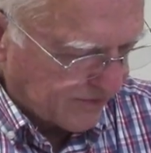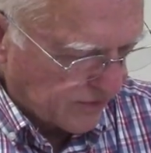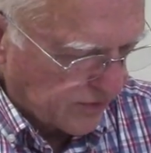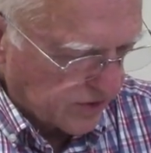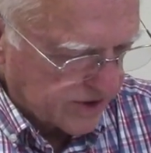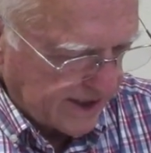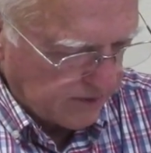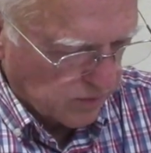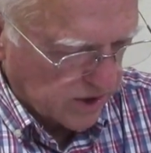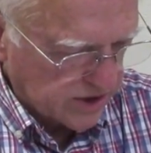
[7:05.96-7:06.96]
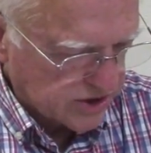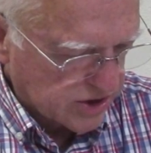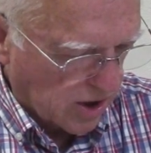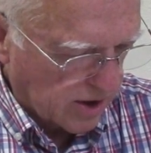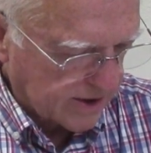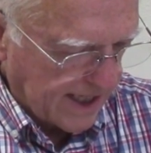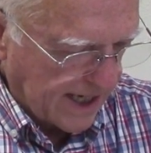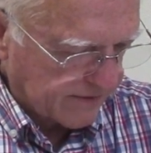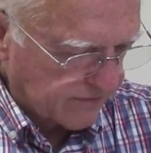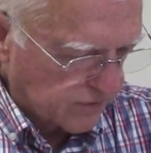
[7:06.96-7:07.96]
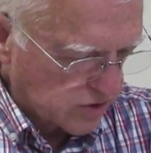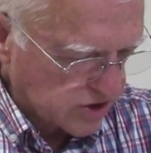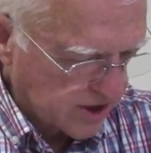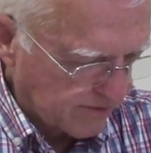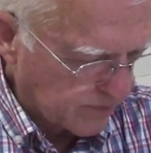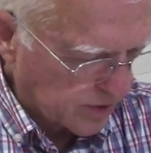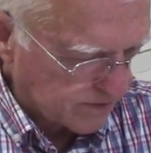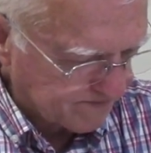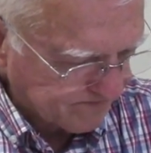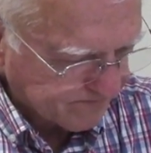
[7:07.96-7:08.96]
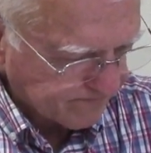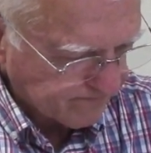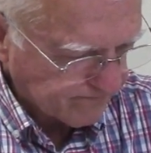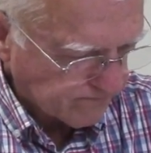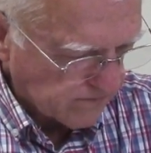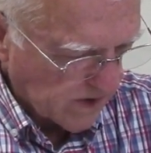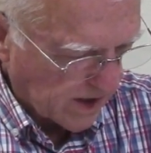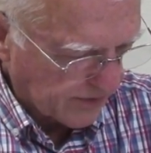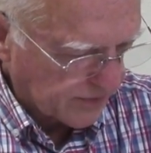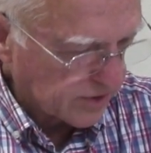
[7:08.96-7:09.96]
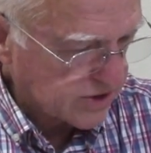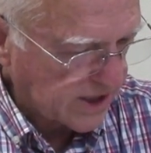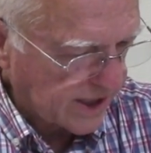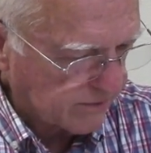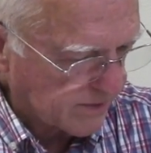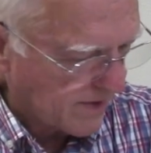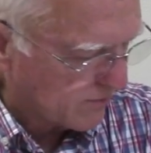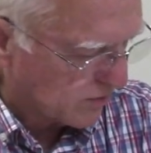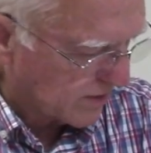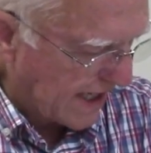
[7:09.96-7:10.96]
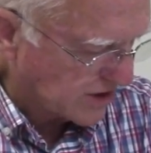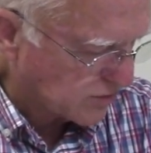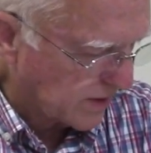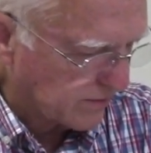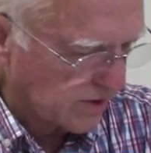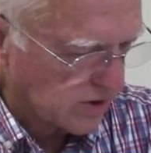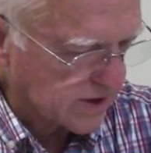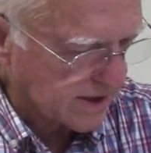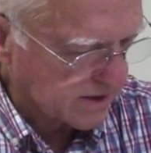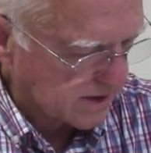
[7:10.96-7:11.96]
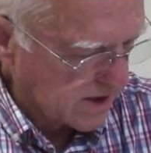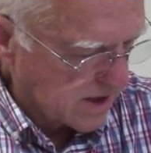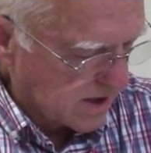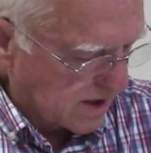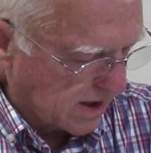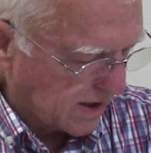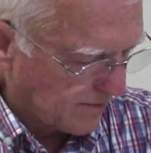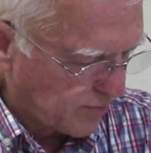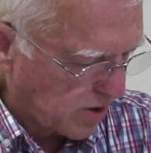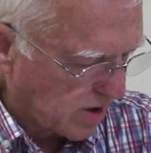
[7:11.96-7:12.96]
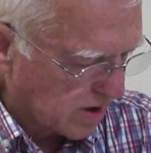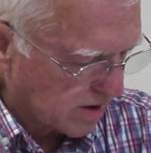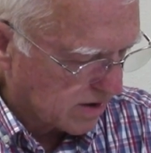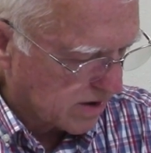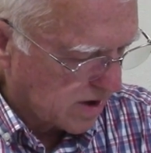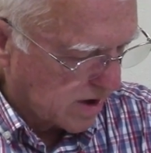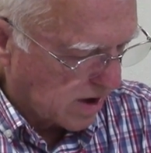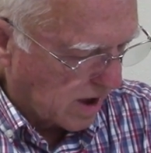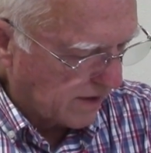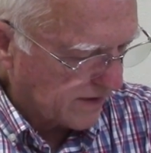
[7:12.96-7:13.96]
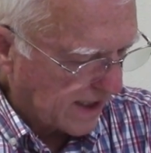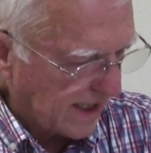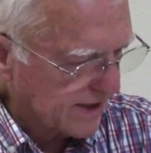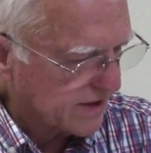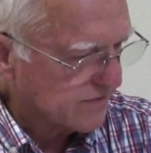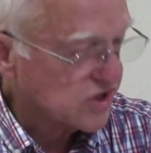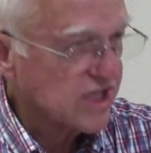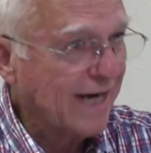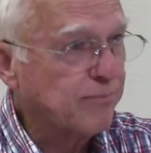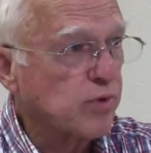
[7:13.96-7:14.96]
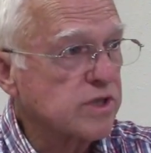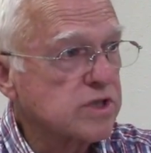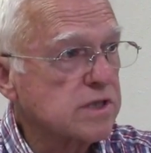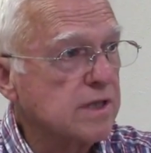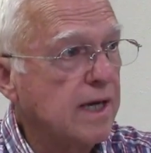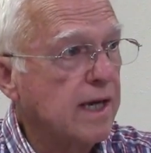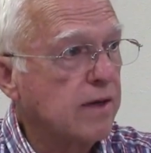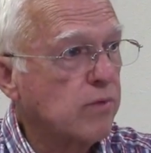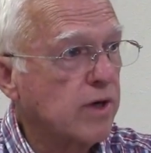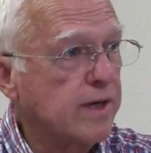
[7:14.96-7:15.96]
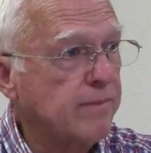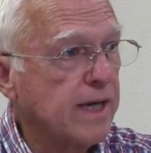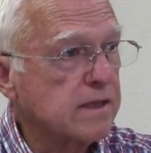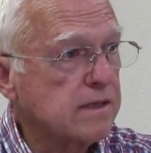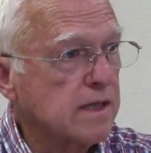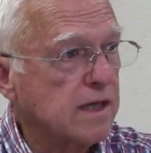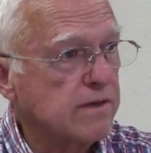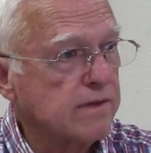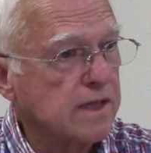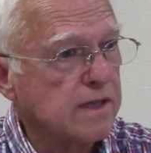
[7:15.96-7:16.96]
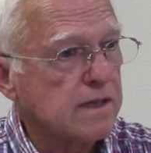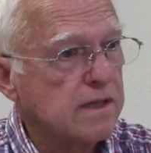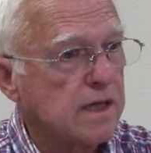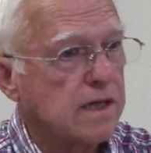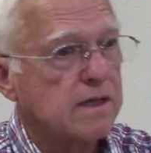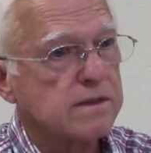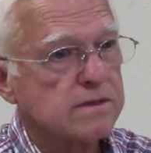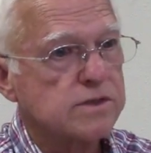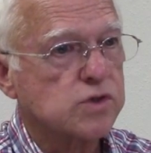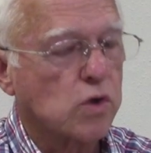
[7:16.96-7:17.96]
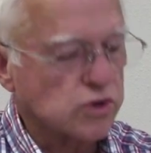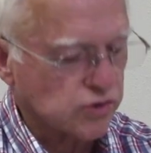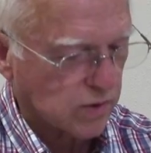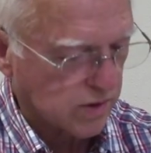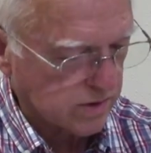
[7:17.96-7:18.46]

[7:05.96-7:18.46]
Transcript: 13, we're going to start at verse number uh, 13. Remember last week we looked at uh, Paul on the island of Cyprus and where he met uh, the uh, sorcerer